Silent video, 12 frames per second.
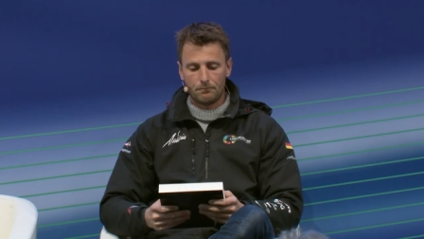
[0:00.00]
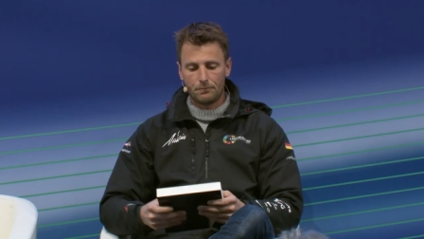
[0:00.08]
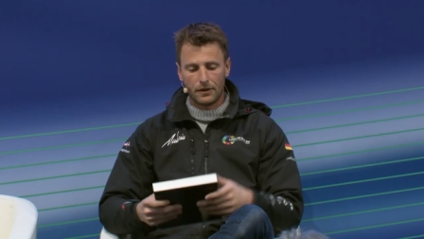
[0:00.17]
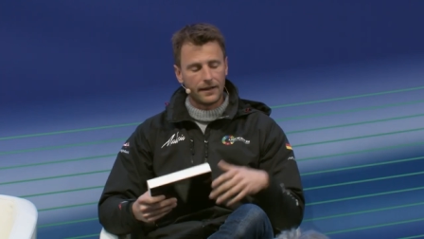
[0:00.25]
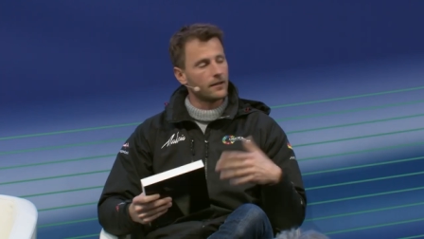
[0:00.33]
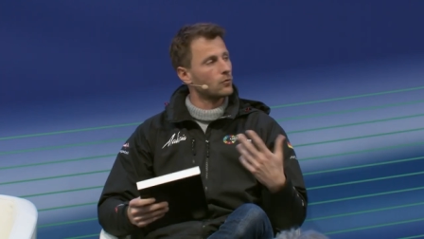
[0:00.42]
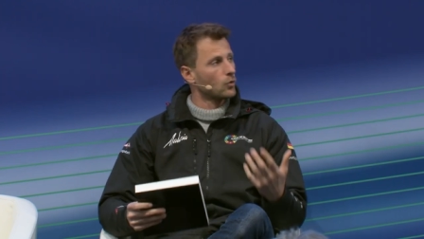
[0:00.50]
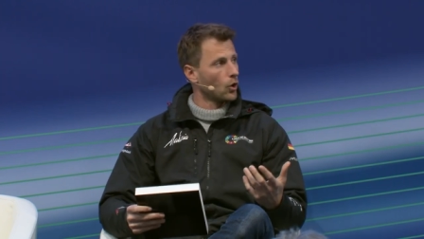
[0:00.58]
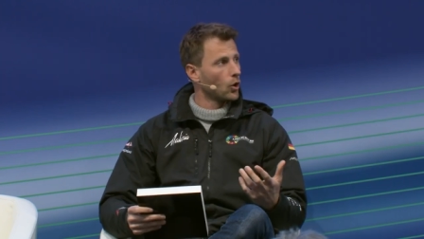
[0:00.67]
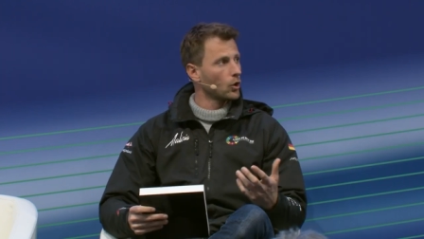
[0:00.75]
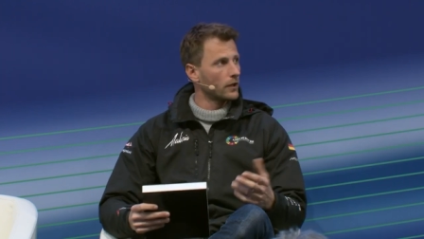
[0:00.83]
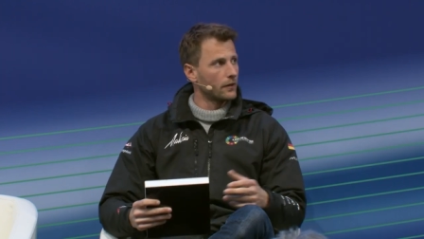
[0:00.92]
play a
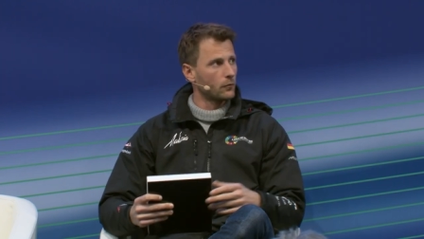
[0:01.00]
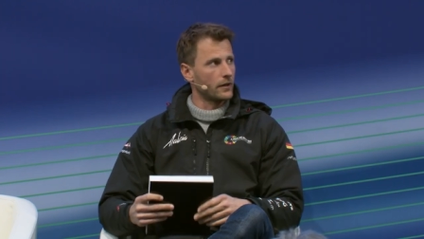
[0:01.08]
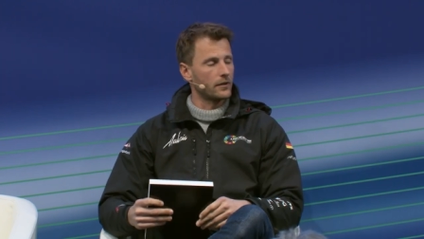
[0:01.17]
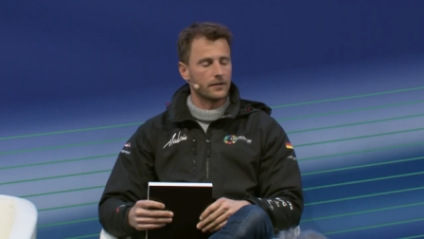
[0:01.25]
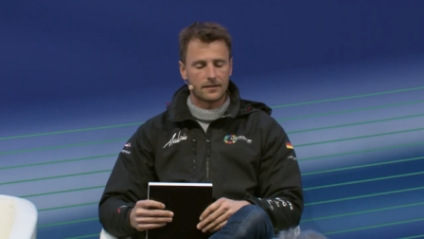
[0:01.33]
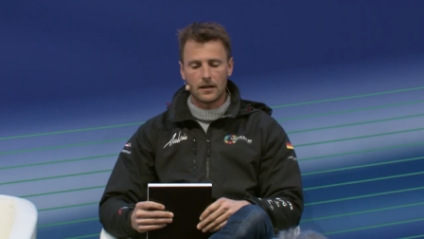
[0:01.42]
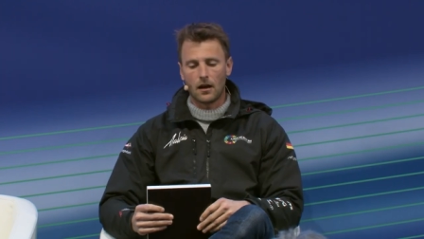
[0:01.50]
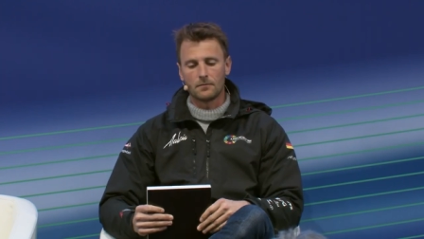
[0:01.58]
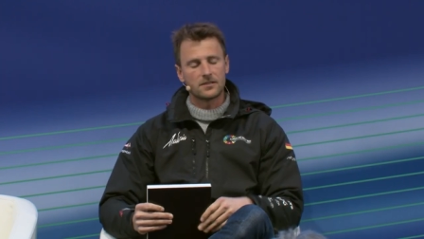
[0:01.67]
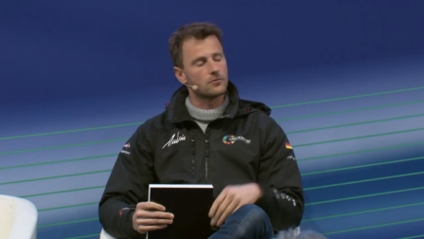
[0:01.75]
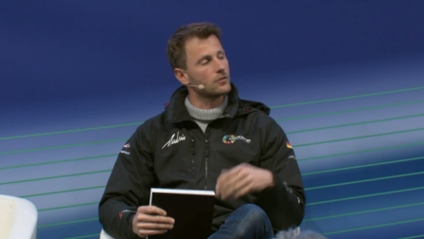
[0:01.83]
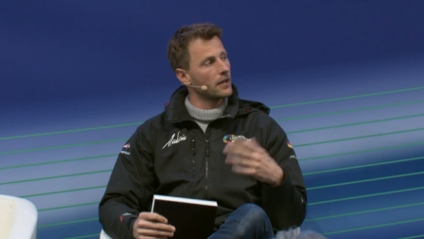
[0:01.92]
role and where it
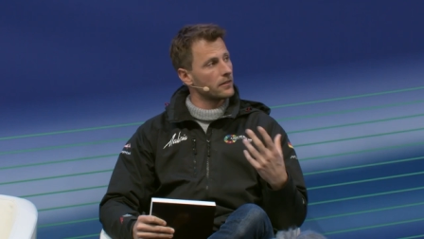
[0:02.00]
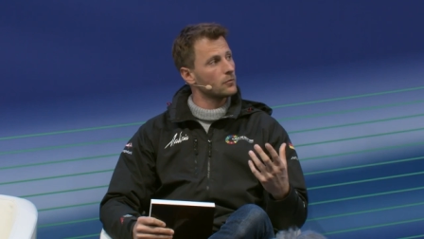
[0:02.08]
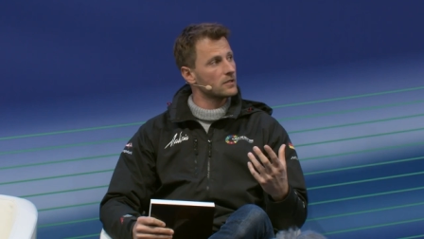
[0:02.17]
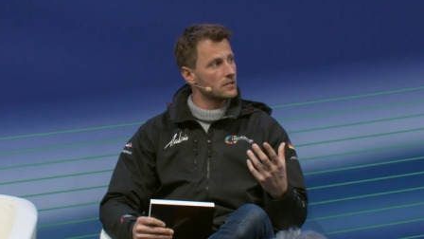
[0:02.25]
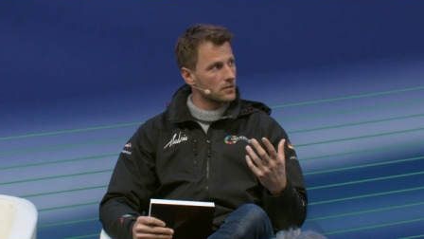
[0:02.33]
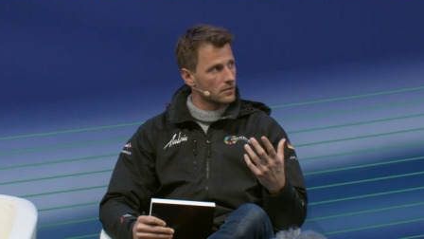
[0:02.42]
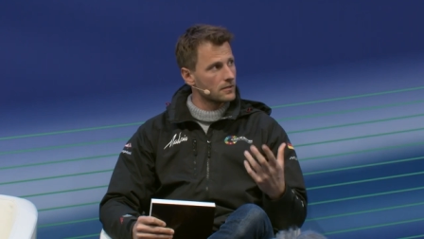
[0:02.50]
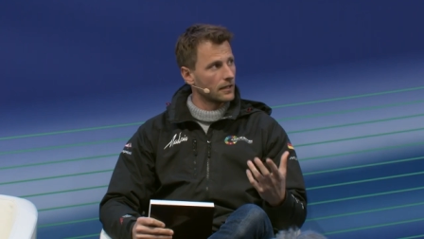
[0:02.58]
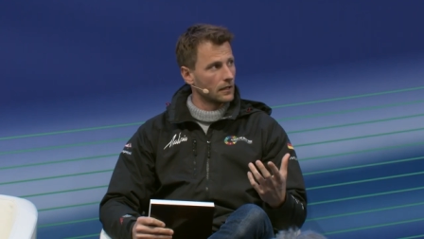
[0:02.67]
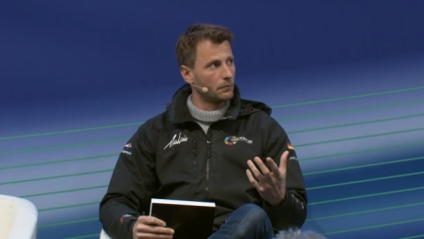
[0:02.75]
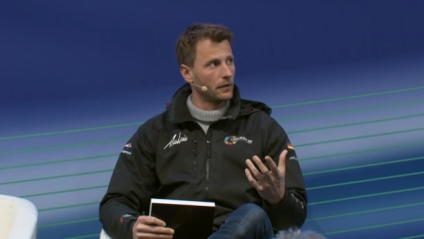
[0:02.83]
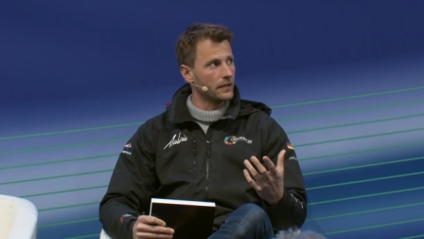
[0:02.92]
comes together with
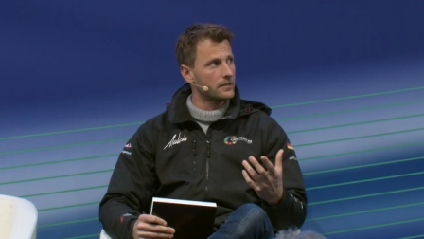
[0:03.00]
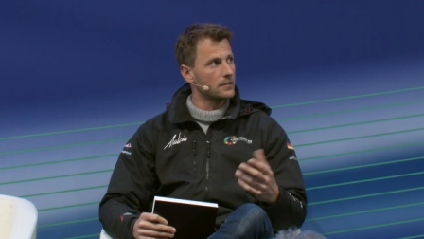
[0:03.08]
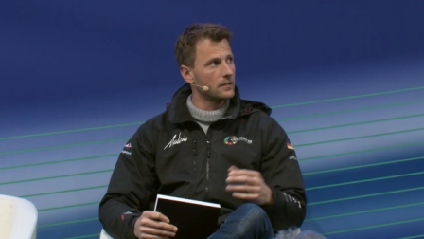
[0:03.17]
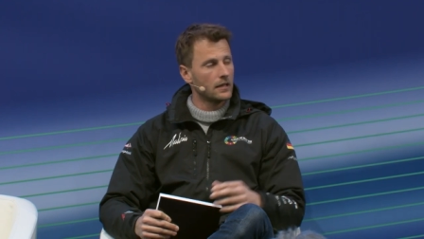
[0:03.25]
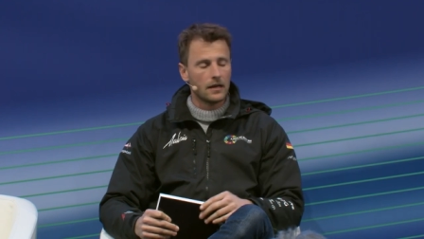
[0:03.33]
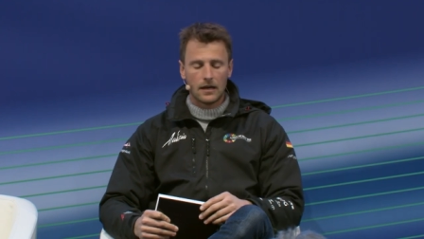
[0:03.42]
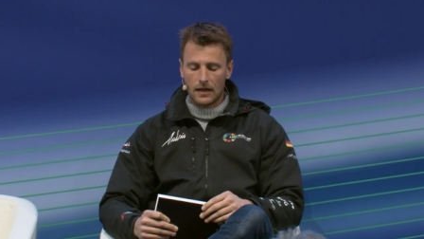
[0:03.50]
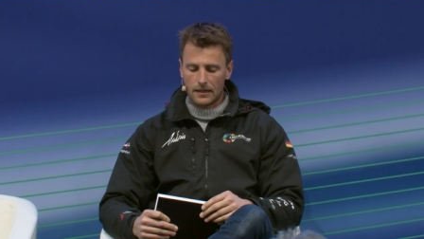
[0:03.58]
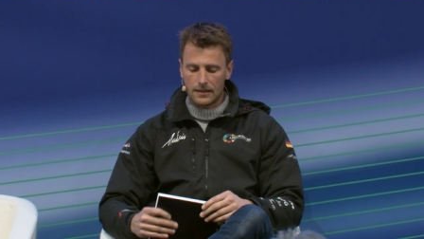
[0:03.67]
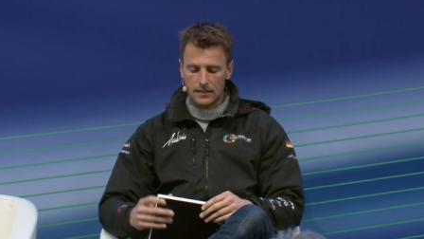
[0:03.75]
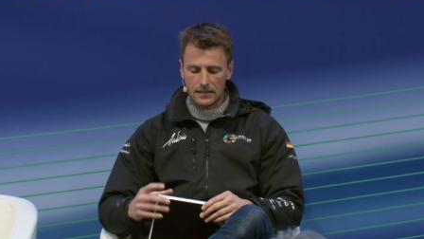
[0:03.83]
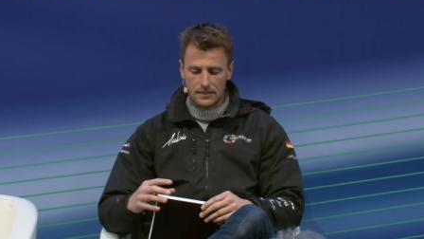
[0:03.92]
sustainability, I
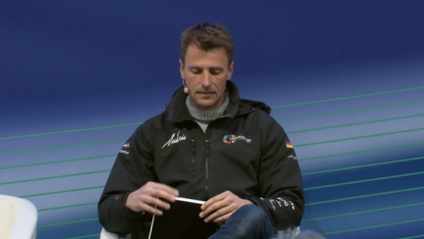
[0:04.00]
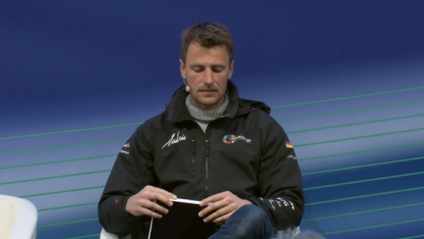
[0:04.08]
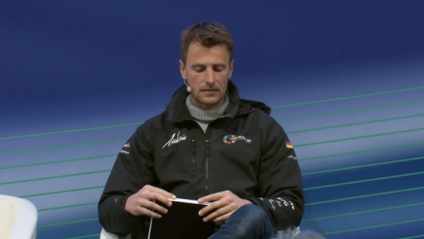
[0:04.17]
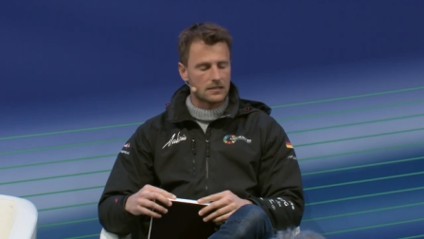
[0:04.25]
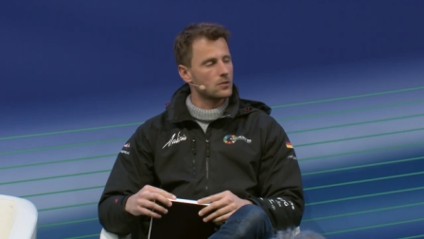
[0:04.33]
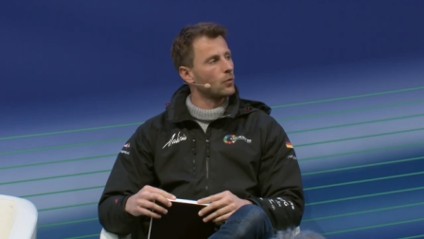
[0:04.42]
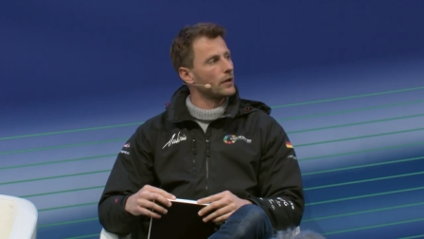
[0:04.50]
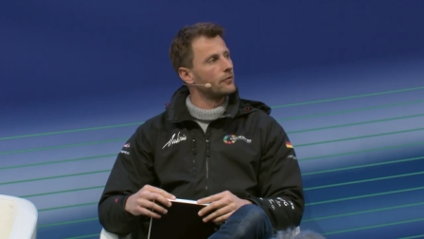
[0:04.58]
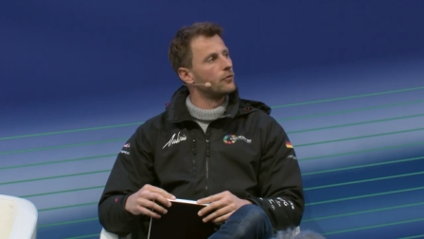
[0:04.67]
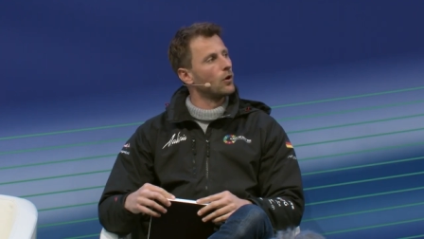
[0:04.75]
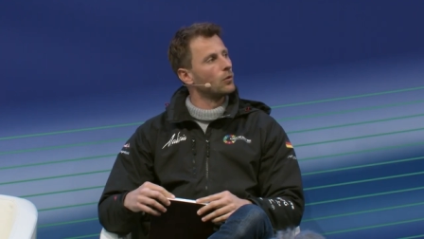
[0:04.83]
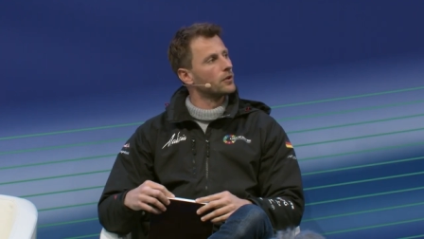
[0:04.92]
think this is the way
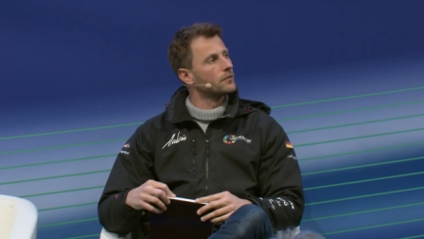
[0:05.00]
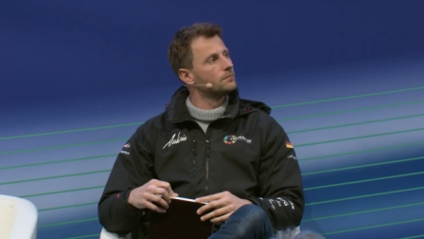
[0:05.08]
forward.